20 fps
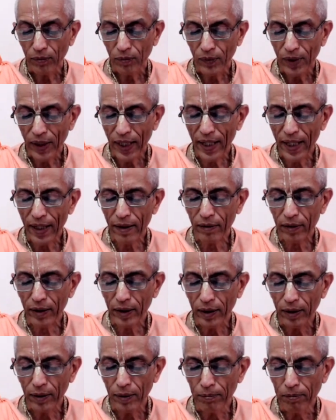
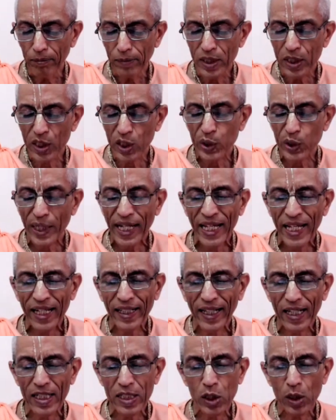Their
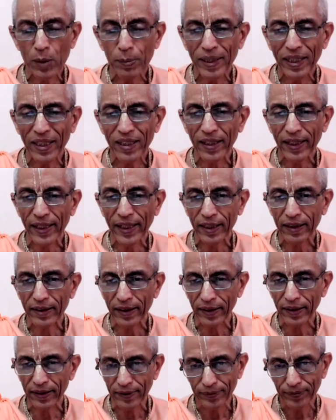mistake has to be
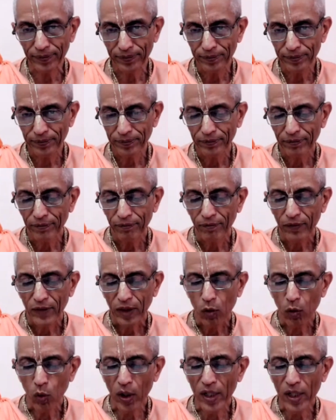corrected.
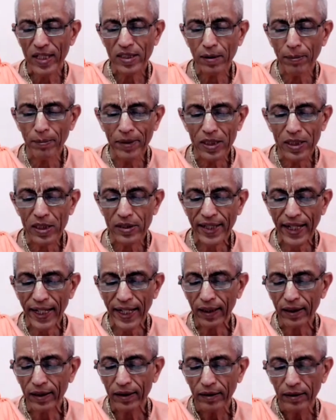What is the
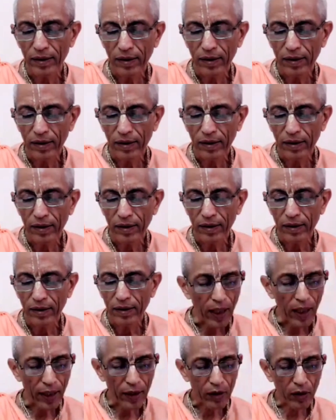mistake?
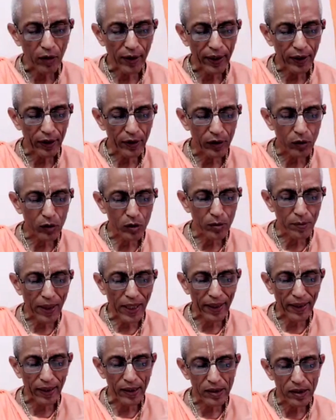According to the
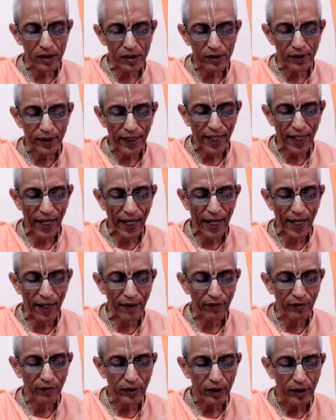Kumaras, they
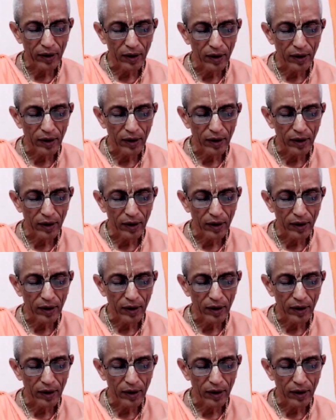have